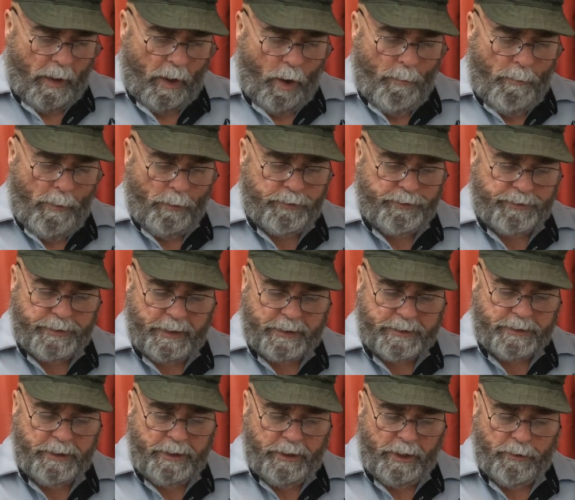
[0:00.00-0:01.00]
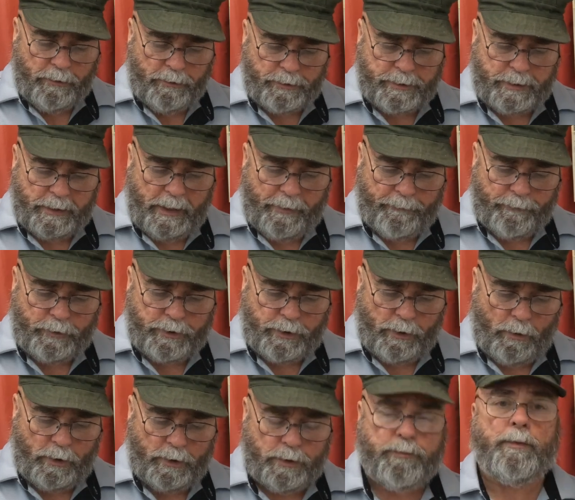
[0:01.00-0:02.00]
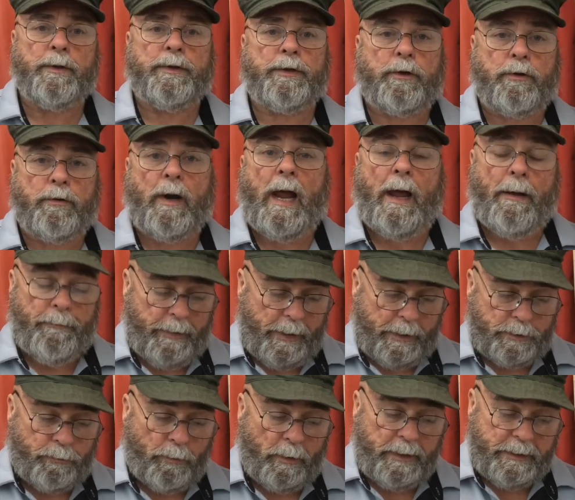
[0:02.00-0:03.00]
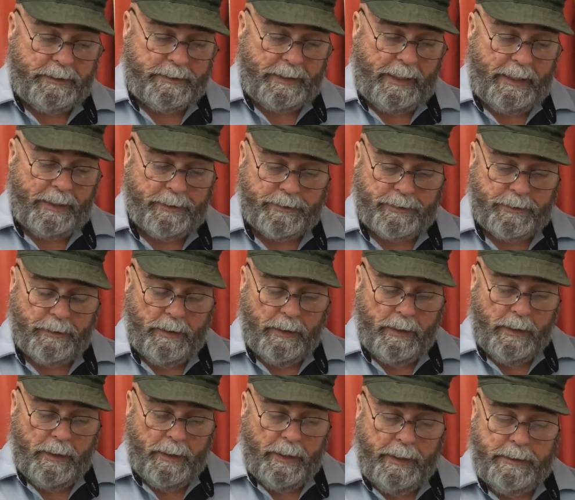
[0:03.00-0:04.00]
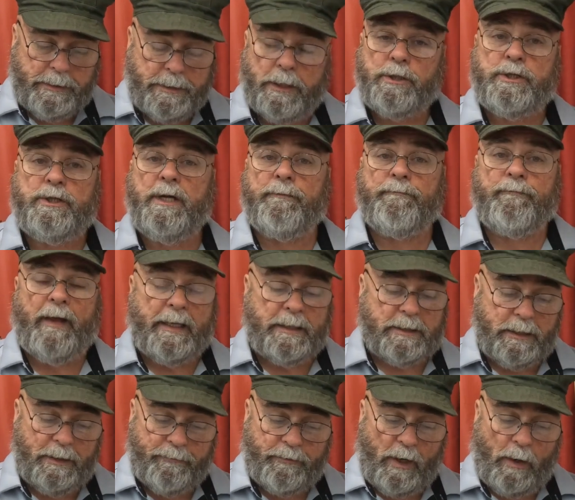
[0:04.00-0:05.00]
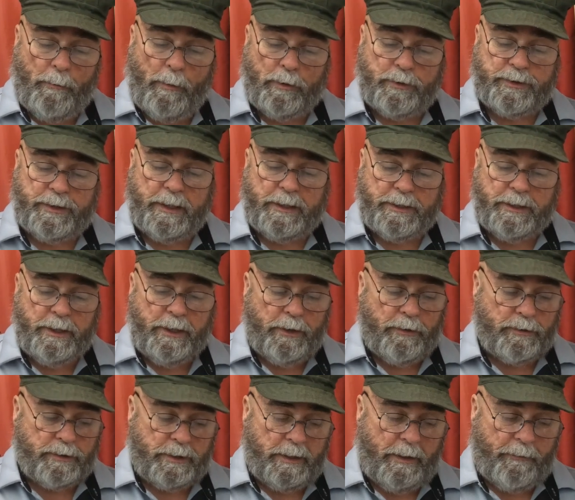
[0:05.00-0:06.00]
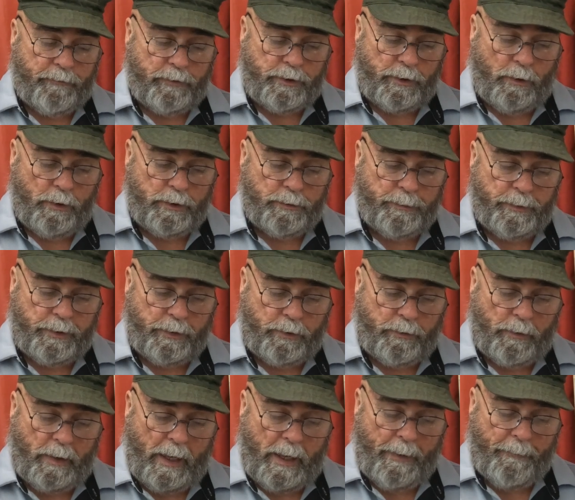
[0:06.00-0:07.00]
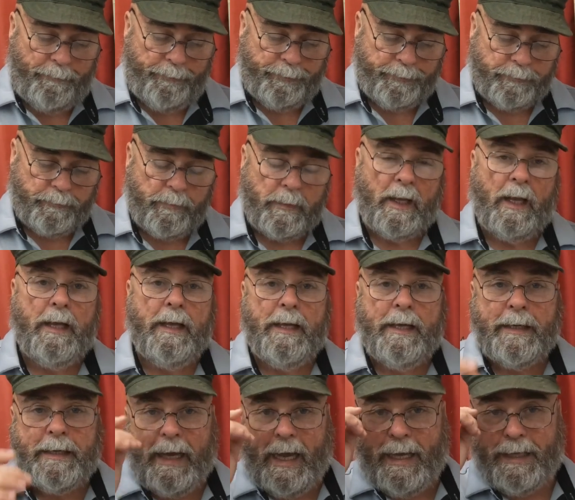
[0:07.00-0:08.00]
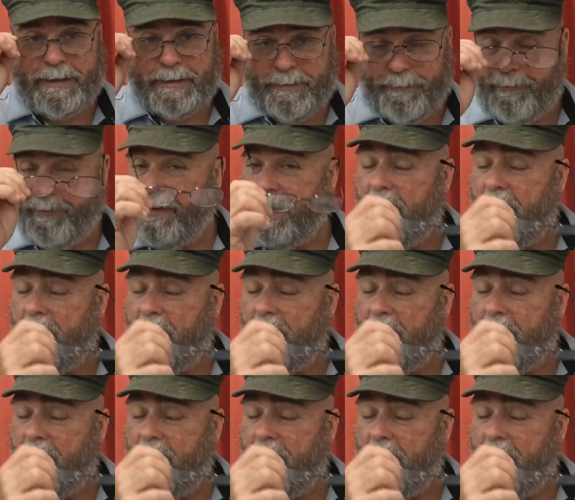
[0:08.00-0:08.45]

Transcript: almost 60 years and never charged with the crime. That's what he says. He says Jim Vance lived almost 60 years and never charged with the crime. Guys,